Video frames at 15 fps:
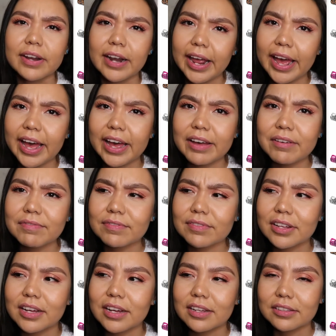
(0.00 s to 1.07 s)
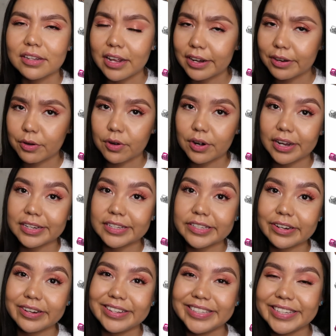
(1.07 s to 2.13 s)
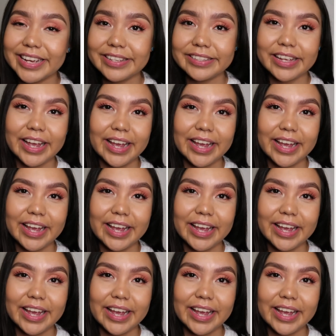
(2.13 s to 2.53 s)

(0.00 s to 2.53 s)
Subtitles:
And I have a lot of Crocs that are size